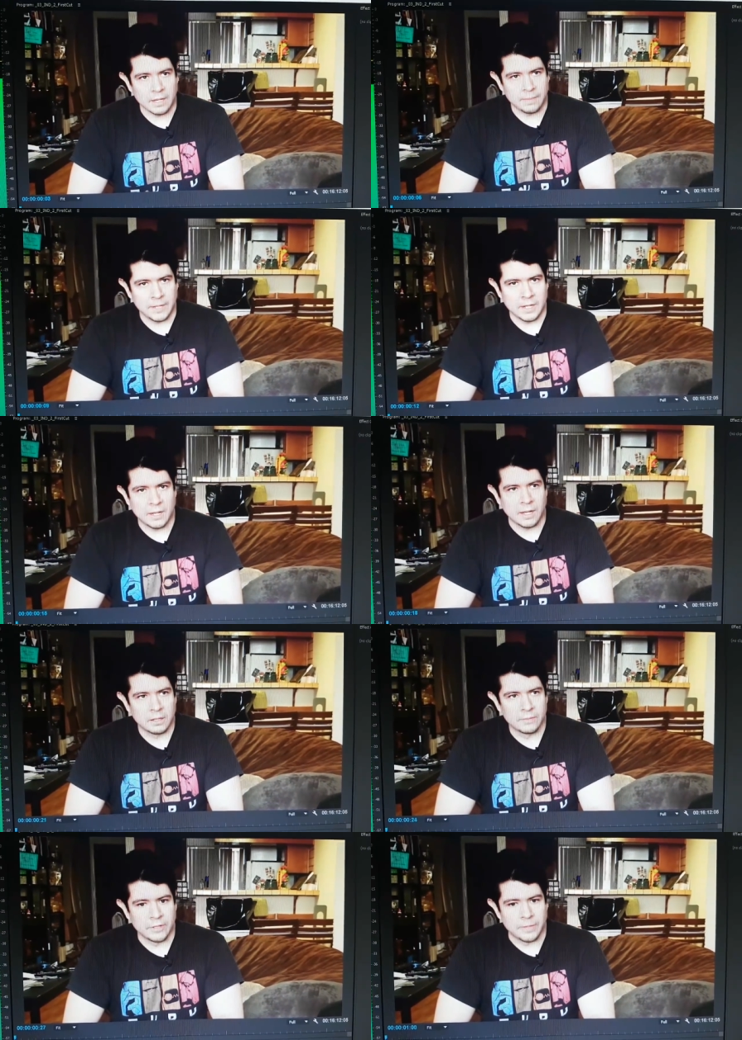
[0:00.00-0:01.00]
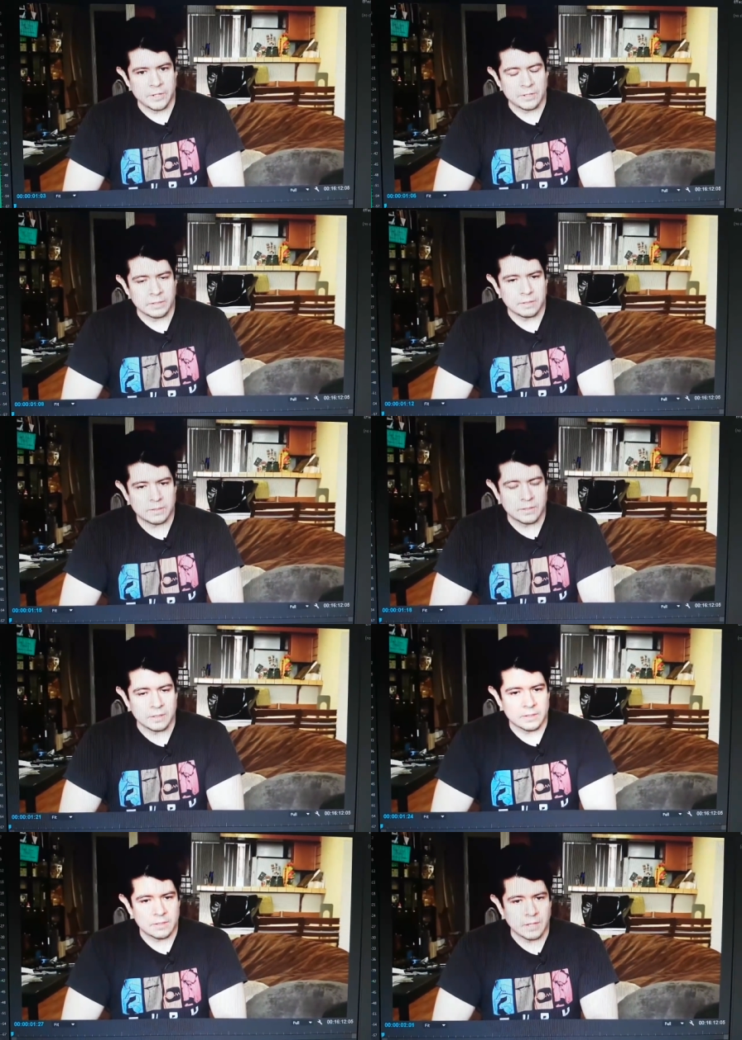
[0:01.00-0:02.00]
I mean, I love animation
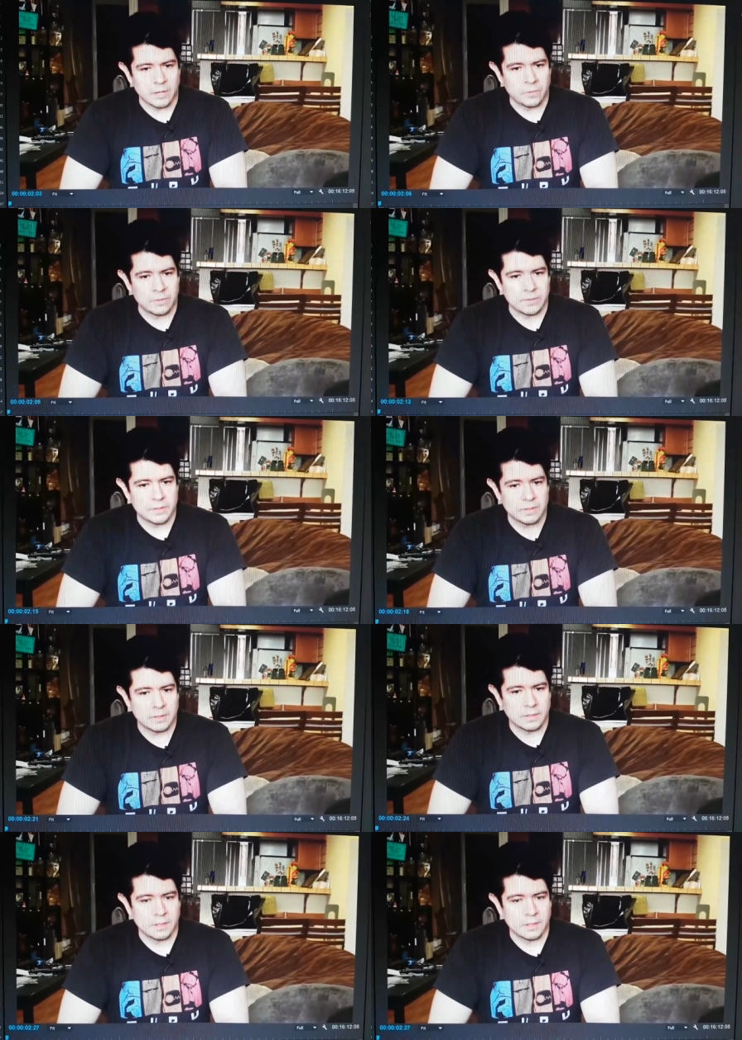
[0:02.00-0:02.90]
since I was,